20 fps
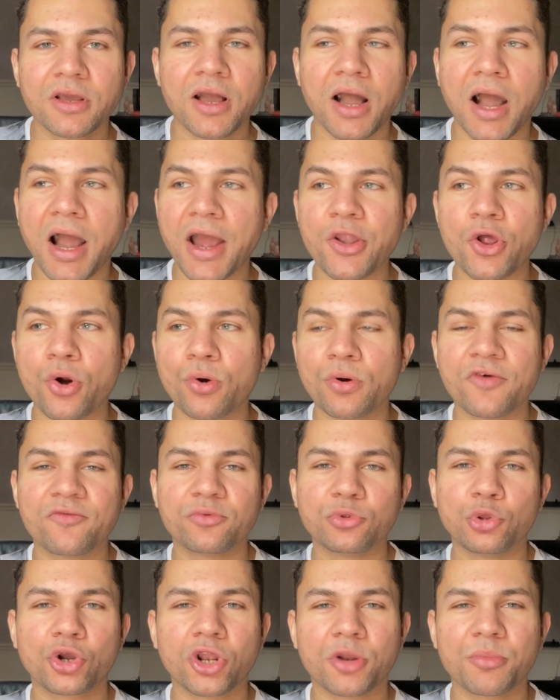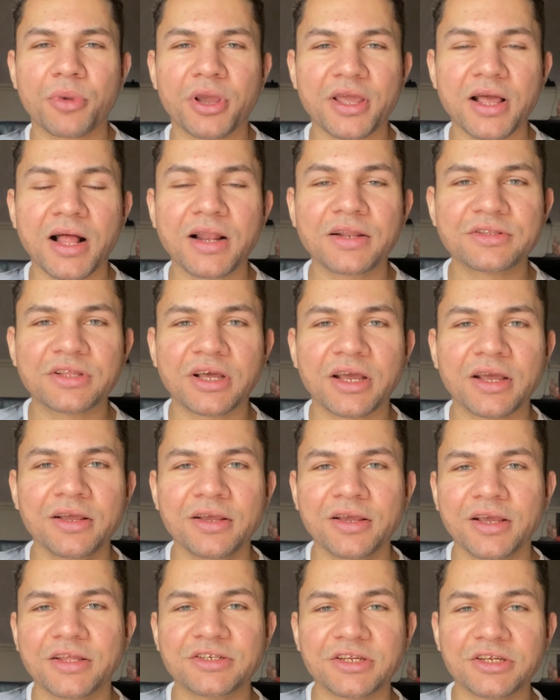I know if I'm looking on my calendar,
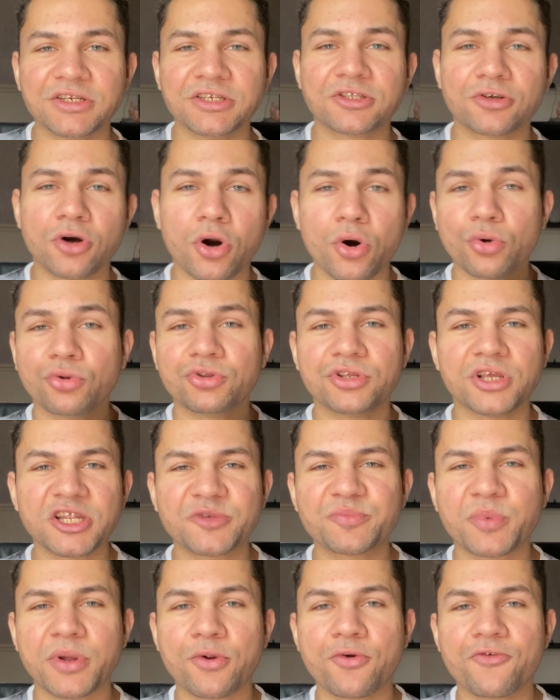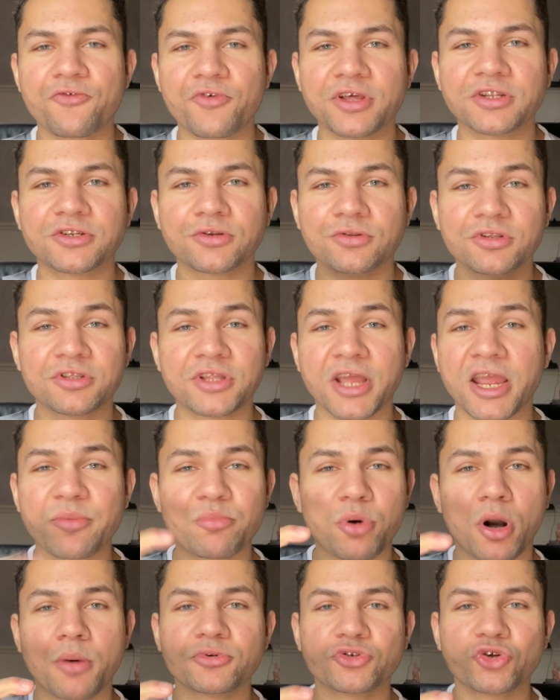it's easier to hold the S Pen over it so the day
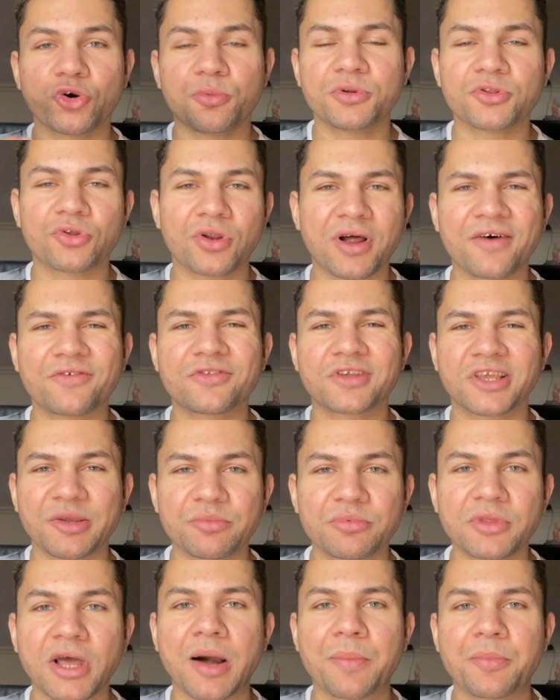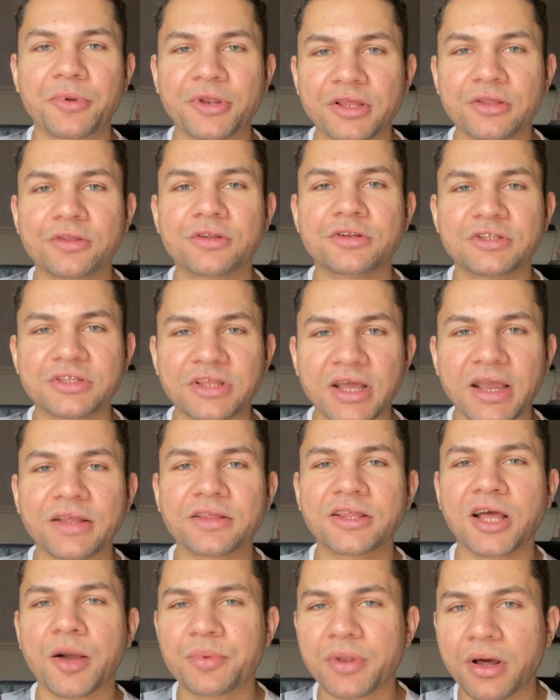pops up and don't have to keep tapping into the day
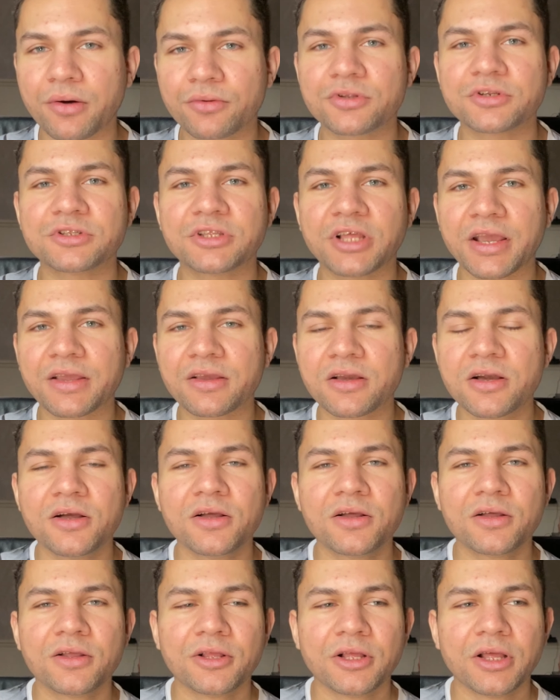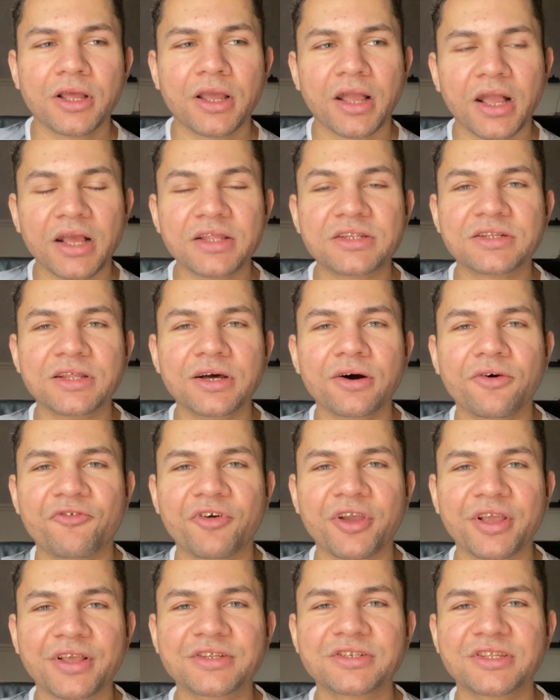and tapping out of the day. It's little
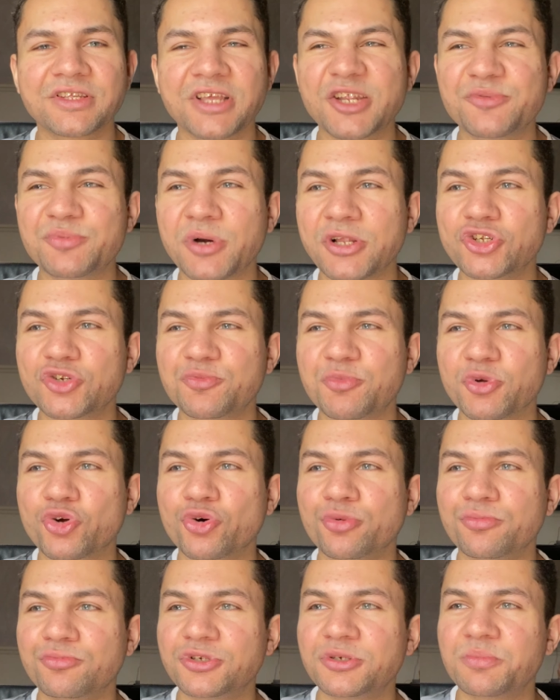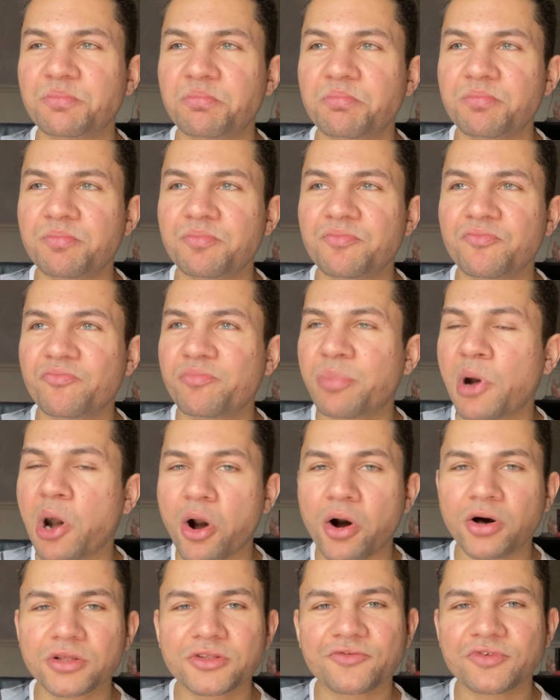things. The S Pen just becomes
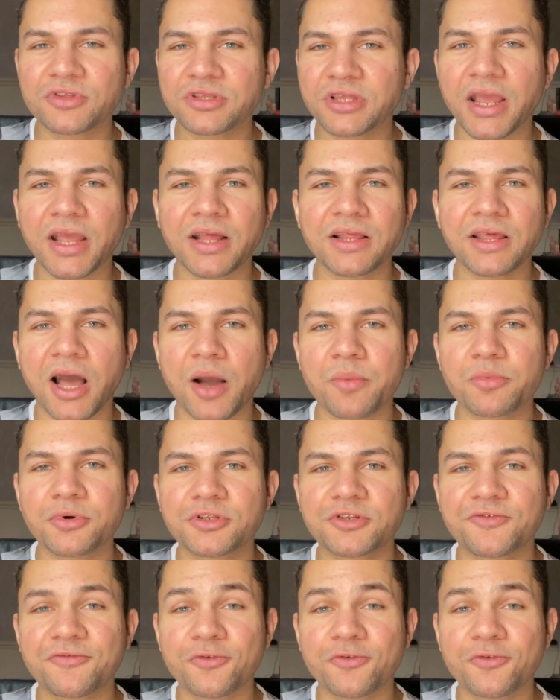part of your daily habits.